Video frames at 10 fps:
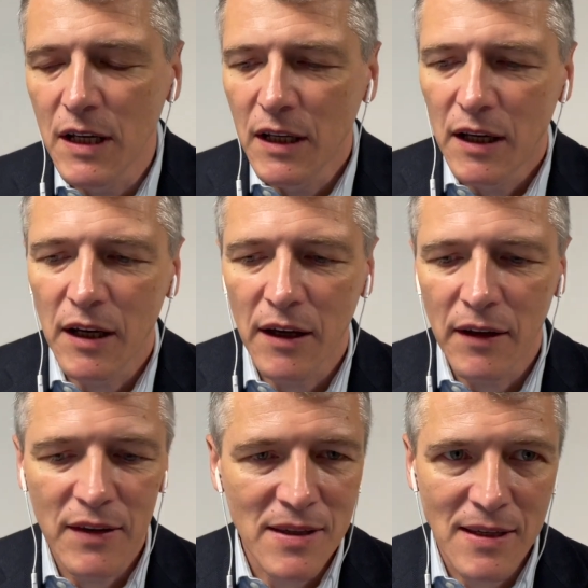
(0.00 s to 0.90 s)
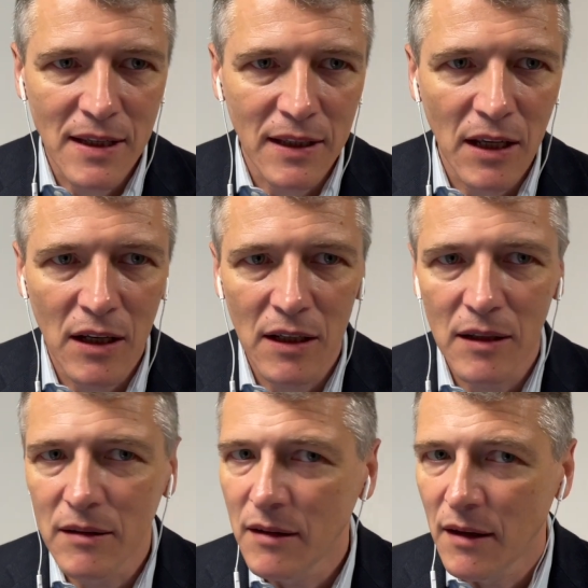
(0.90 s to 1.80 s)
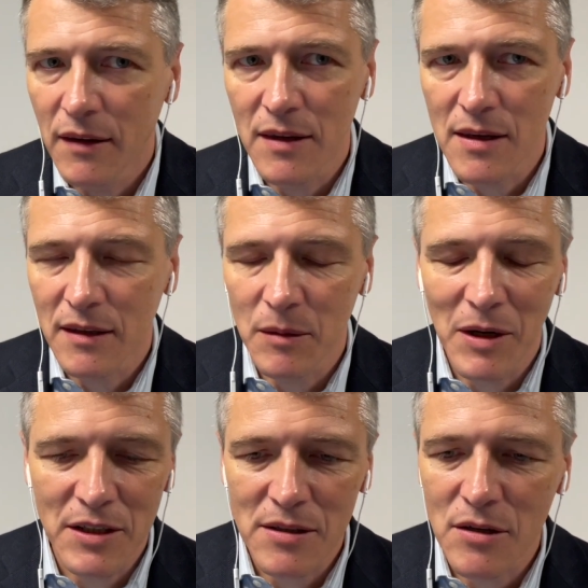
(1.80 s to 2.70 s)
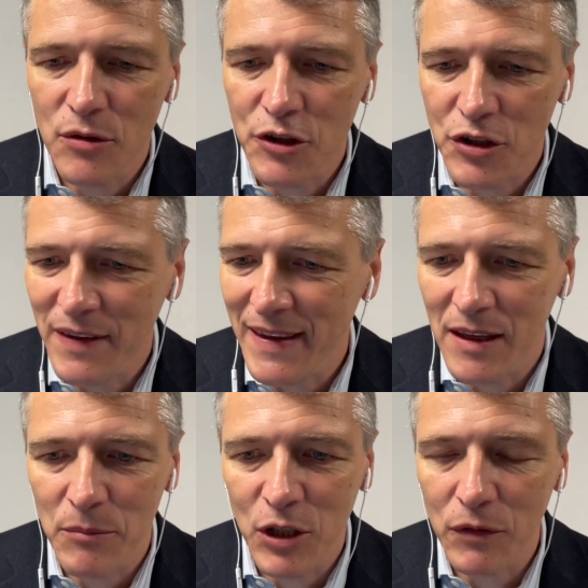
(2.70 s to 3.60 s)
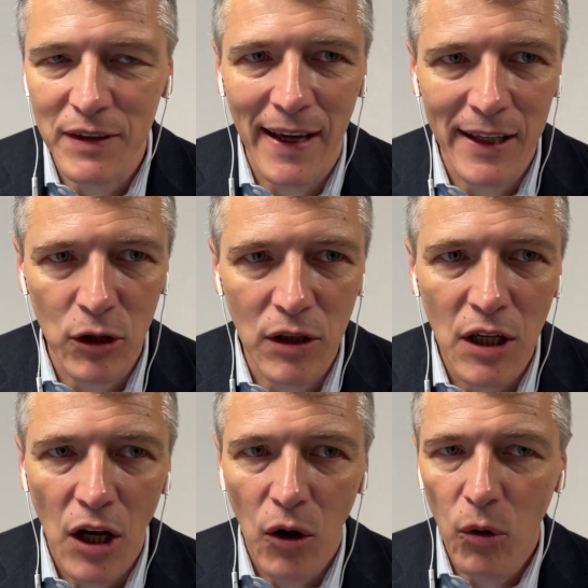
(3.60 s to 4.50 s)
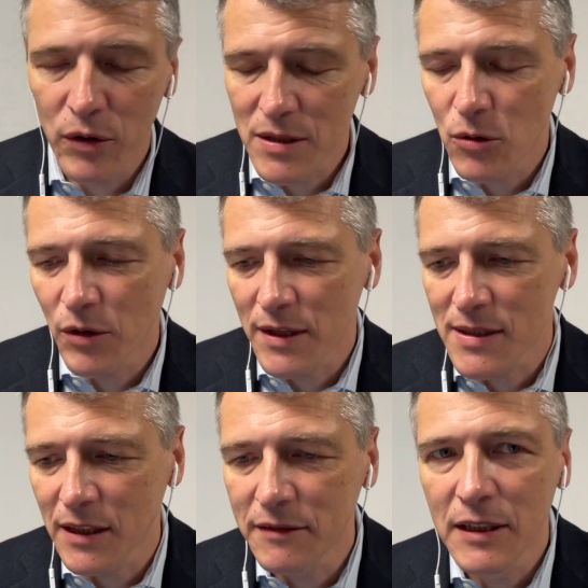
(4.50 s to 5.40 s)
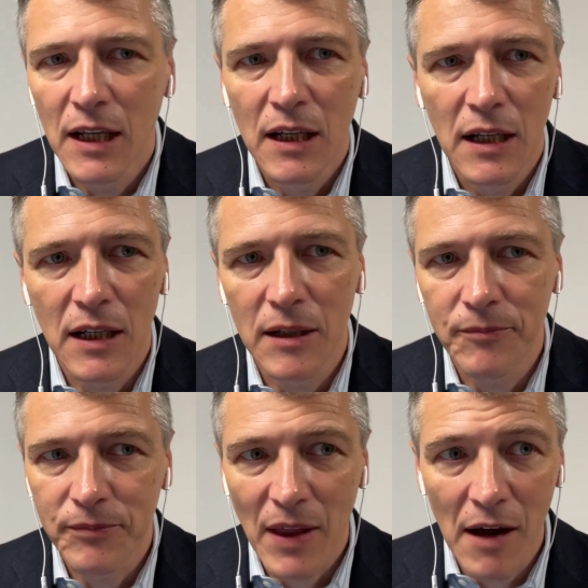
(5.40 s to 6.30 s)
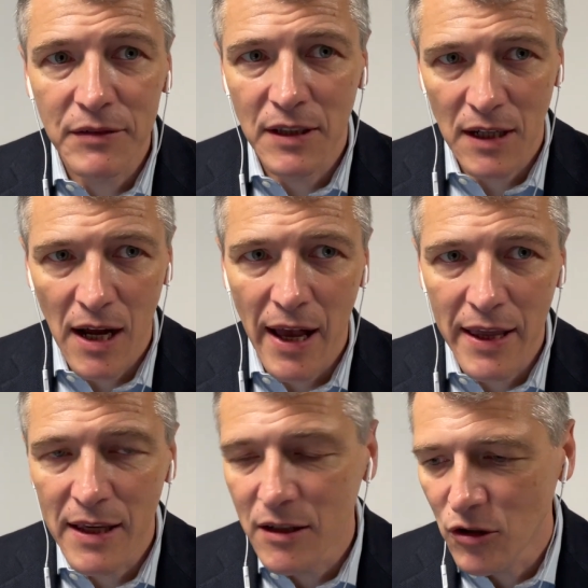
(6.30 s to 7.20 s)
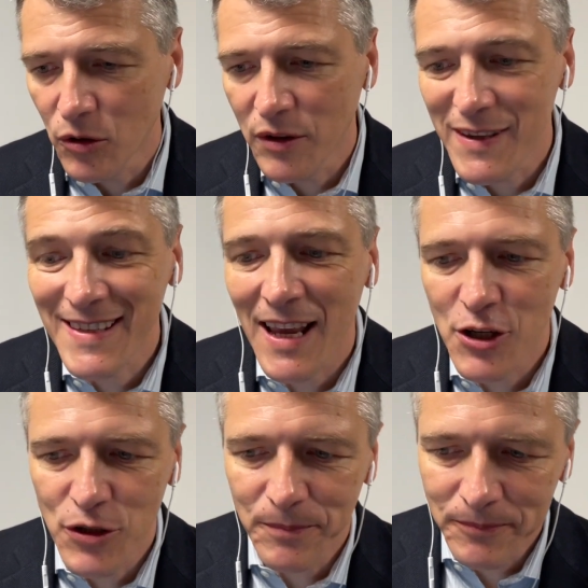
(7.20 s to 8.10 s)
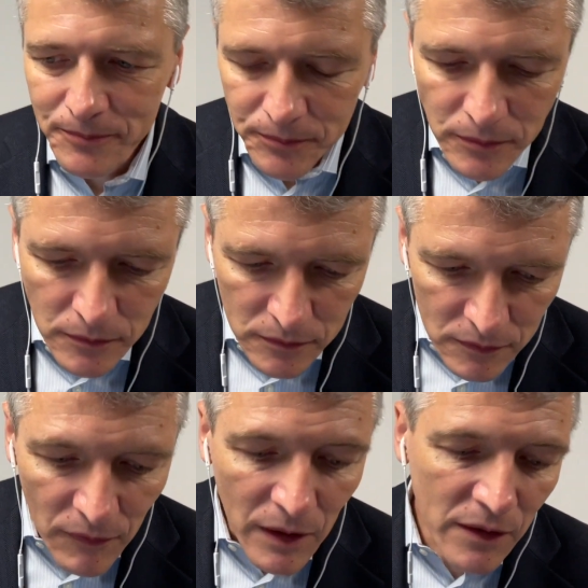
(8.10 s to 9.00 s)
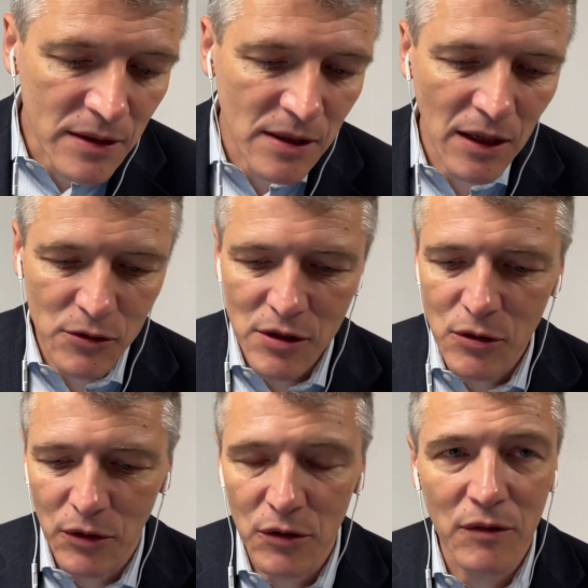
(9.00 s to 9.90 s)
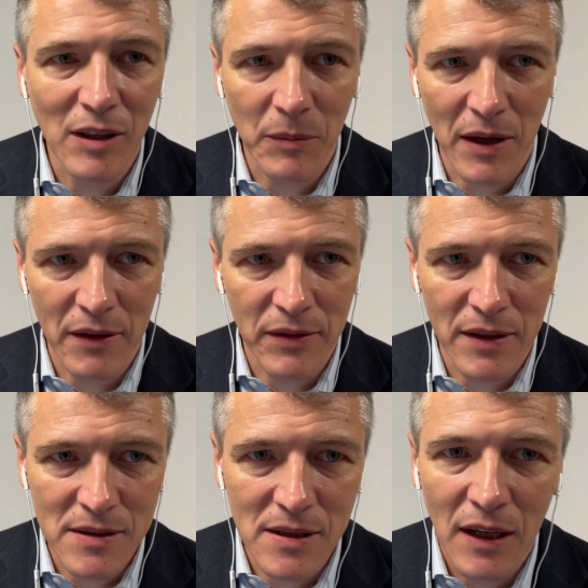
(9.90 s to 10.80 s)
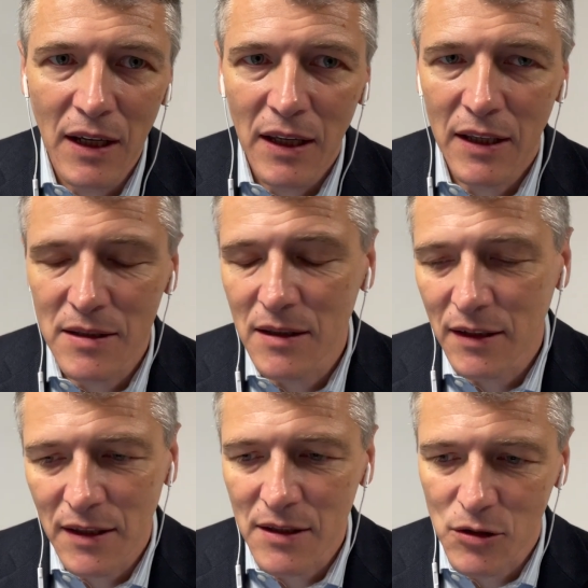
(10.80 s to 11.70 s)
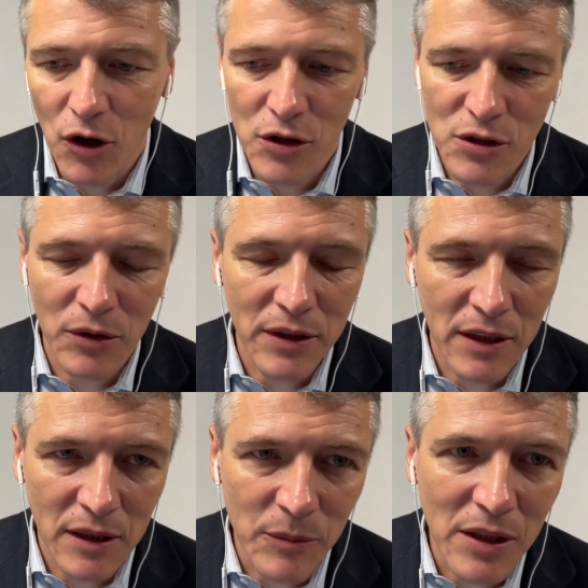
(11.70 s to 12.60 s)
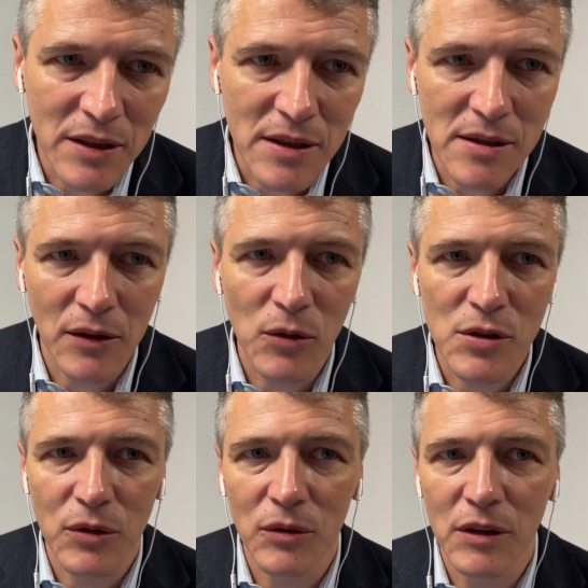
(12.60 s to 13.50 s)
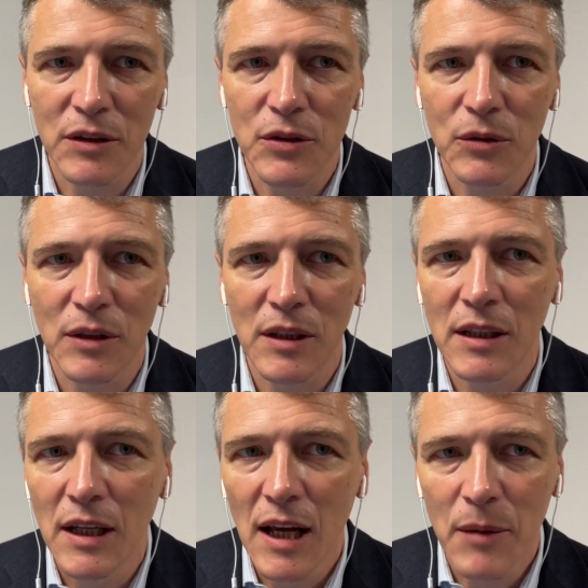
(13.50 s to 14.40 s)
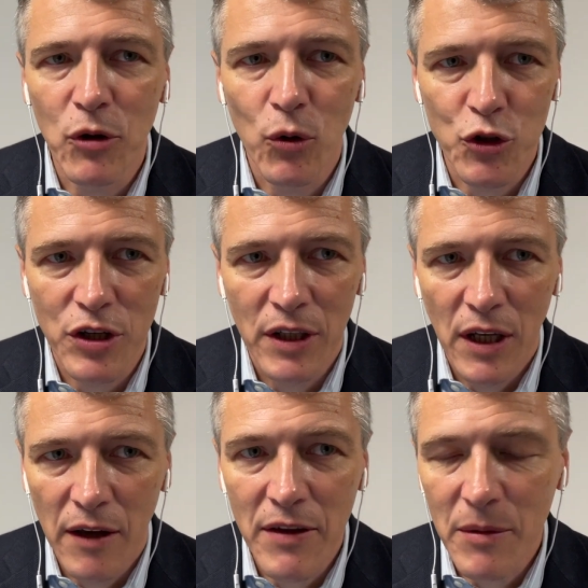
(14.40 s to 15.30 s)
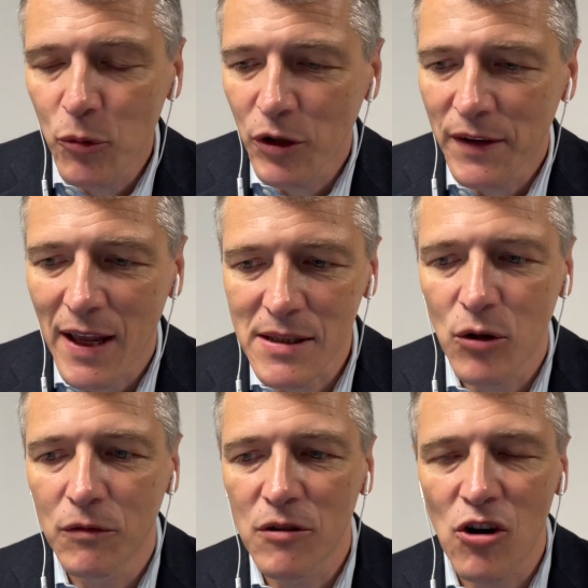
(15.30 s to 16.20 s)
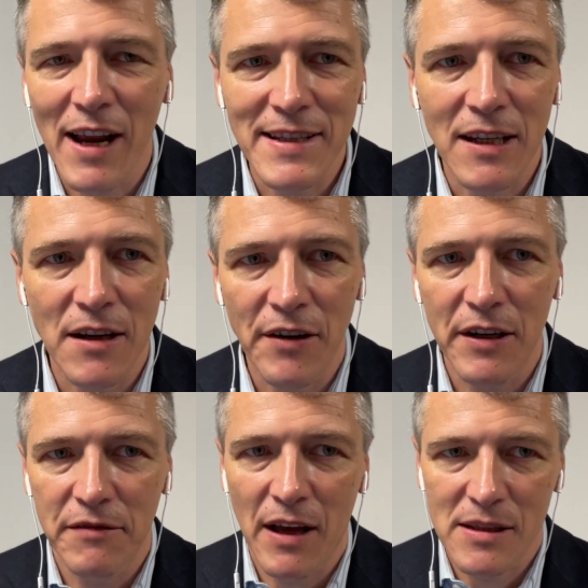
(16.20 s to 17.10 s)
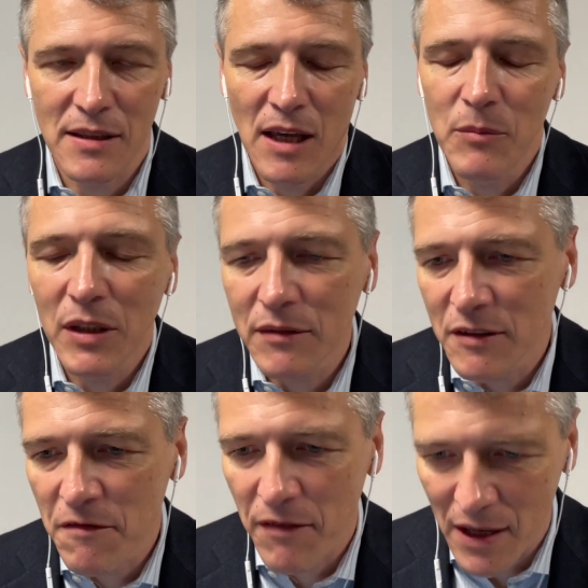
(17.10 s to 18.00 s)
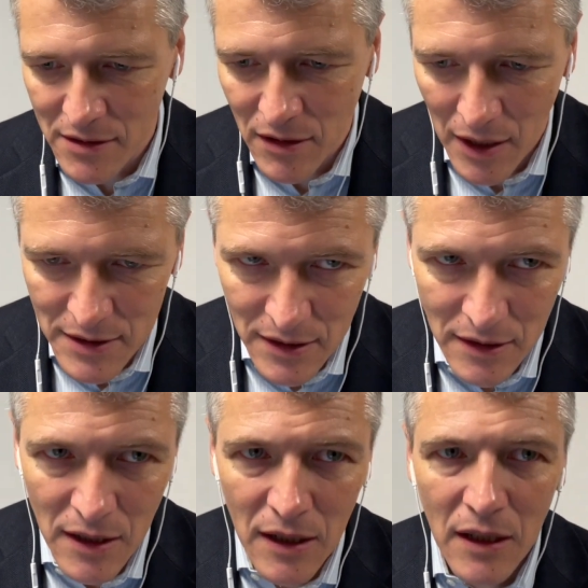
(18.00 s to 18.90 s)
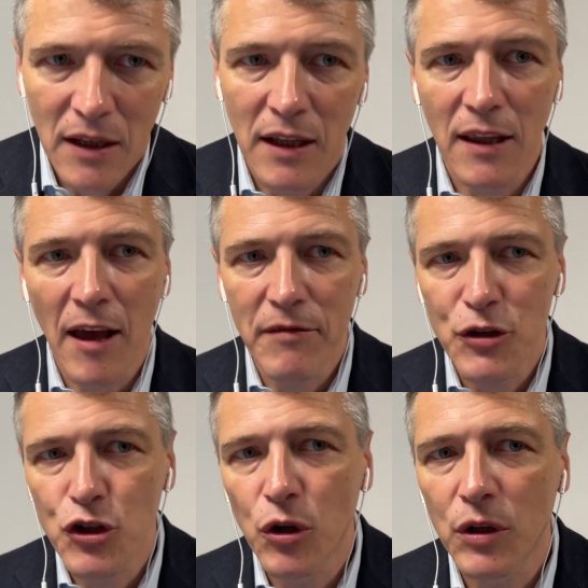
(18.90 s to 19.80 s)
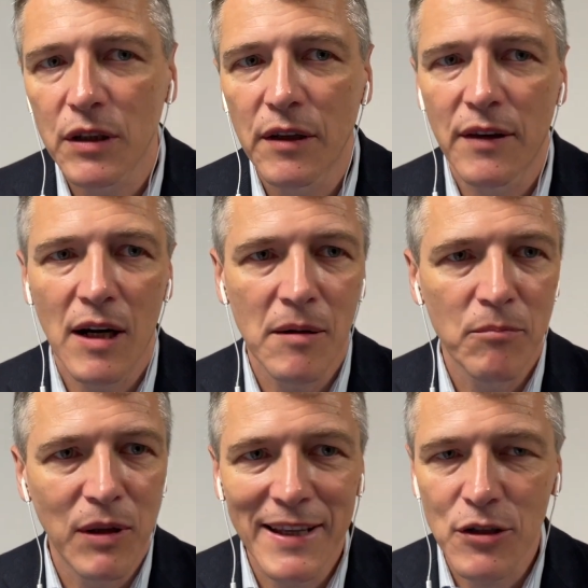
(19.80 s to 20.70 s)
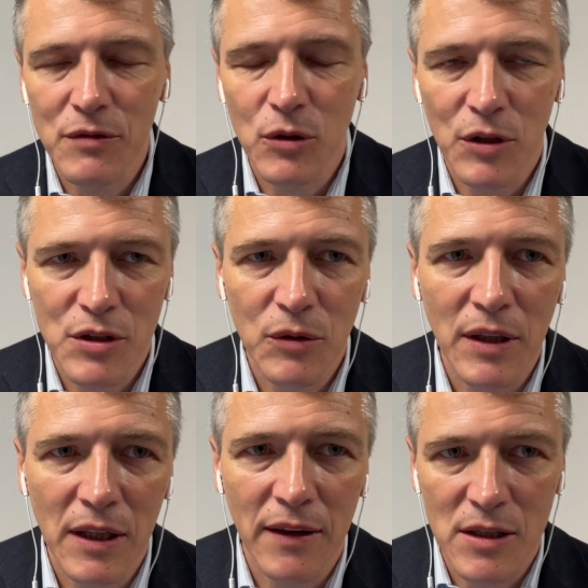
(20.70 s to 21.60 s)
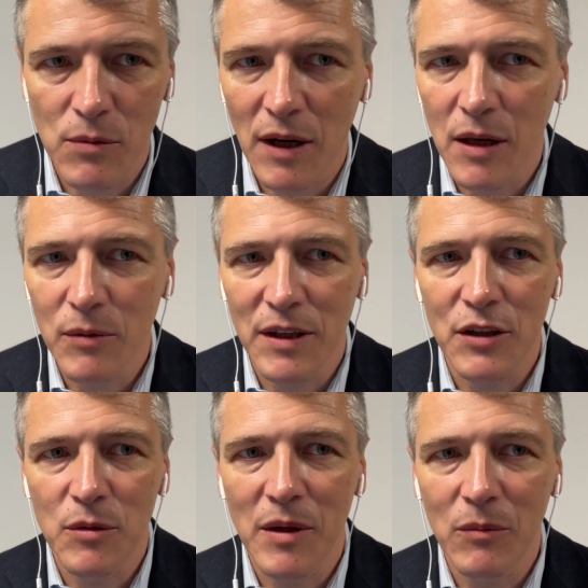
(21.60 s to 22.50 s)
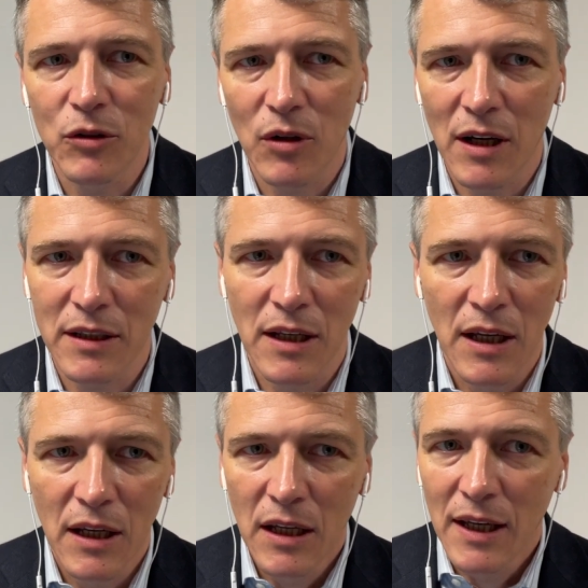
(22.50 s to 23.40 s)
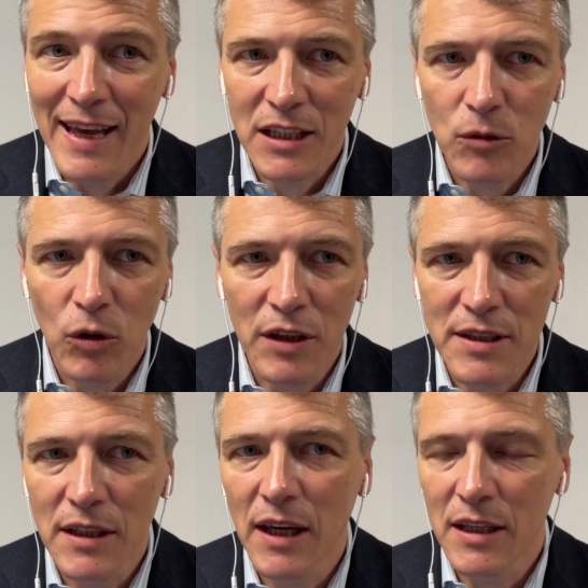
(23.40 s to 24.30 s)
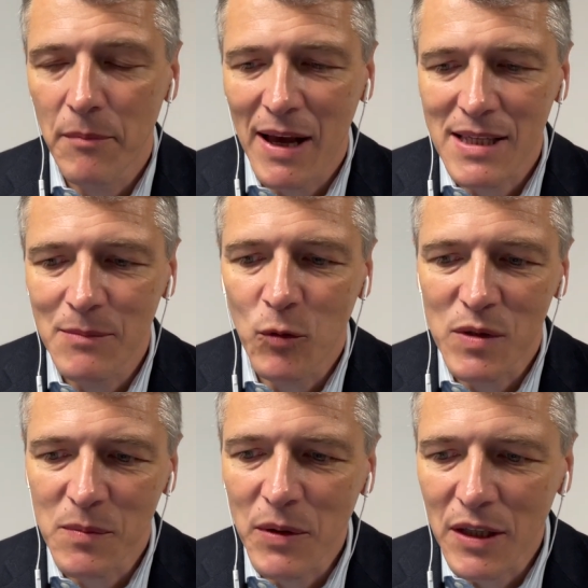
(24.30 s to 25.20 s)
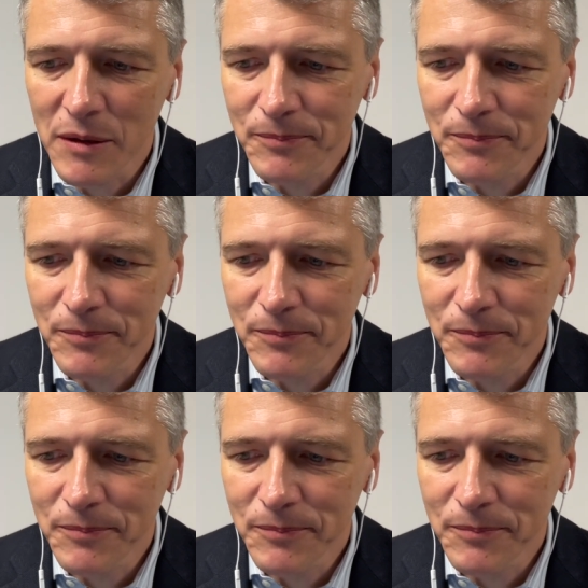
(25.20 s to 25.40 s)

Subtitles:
the scene, the dramatic situation, the bit of dialogue, or the story itself after I wrote the sketch. This allows the student to develop confidence in his or her storytelling abilities, and also to approach a very important task of writing really fast. I believe in fast writing. Life is short, there are plenty of stories to tell. That's why we need to be able to write at quality, at maximum speed.